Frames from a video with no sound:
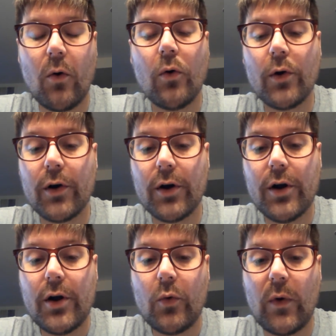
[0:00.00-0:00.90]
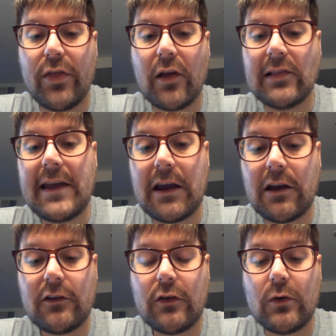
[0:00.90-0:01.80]
or with a
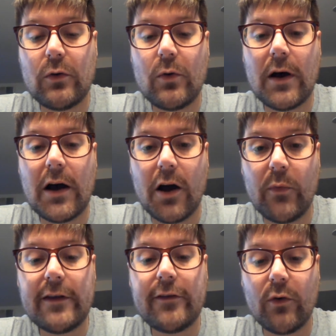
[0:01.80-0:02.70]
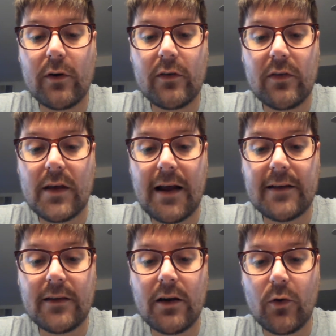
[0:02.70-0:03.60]
link to a resource that
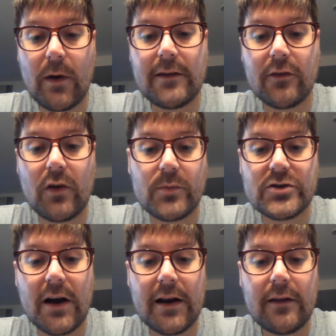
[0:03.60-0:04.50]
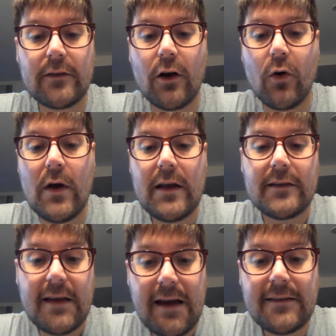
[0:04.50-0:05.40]
has a great description on it. So
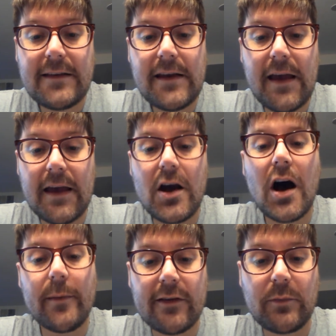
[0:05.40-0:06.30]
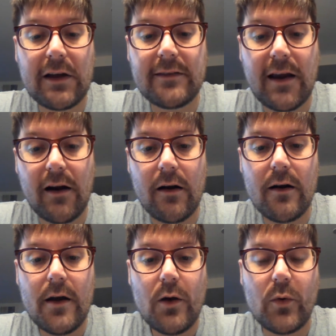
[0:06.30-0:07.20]
say I see a comma splice
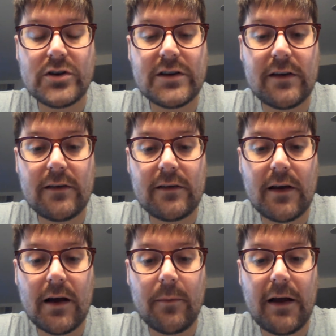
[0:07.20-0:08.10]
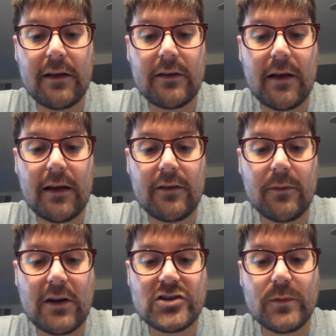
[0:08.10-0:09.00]
error, which is,
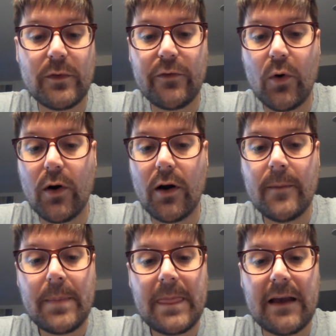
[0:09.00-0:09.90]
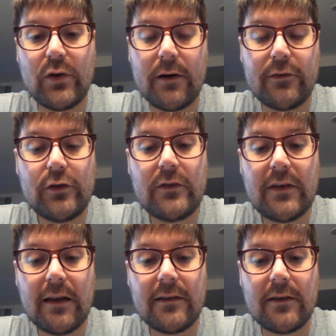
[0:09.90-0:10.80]
as mentioned before, if you have two
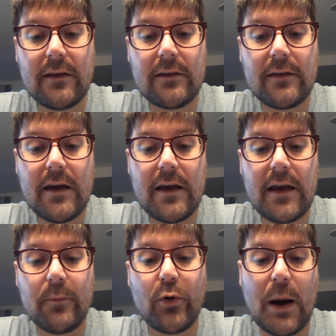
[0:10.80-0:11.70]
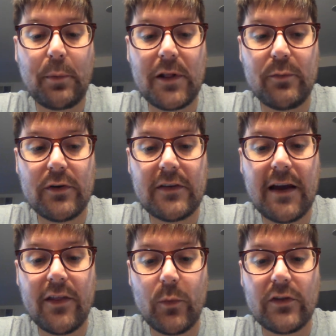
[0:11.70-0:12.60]
sentences improperly put
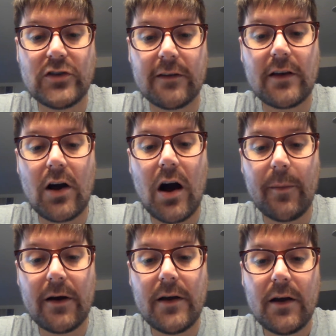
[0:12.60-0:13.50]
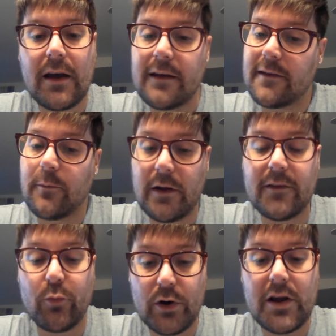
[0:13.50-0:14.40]
together with just a comma. Okay, it's
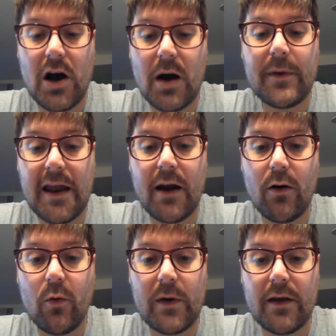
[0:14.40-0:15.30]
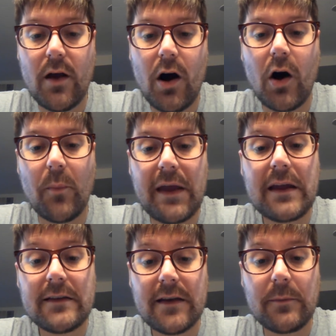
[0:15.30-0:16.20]
a pretty common error. We all
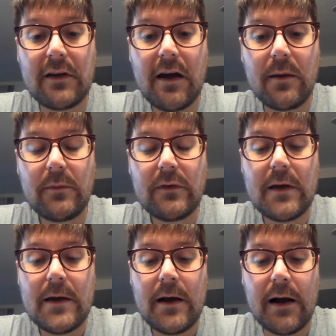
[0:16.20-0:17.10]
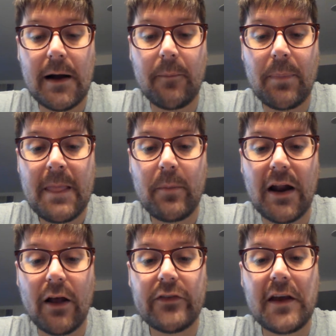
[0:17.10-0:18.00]
make it sometimes. But
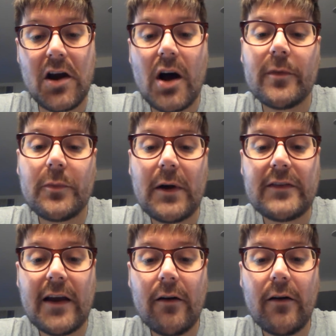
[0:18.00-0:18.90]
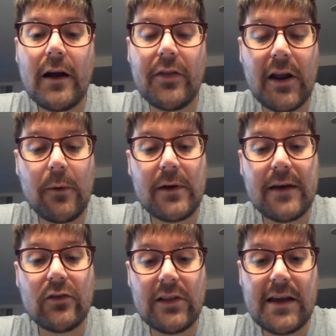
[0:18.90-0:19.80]
I'll say comma splice error, and then I will
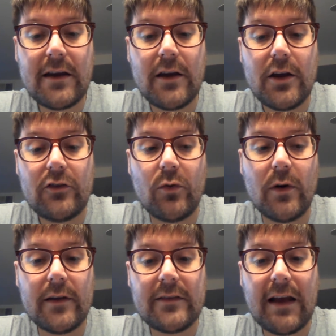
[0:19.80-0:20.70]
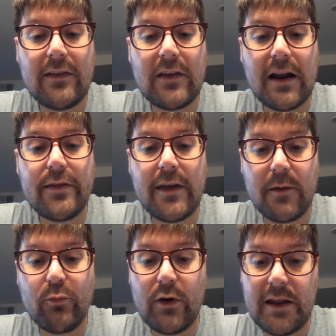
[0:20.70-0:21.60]
give a link to a site that I
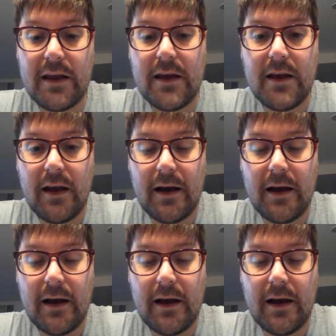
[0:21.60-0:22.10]
think pretty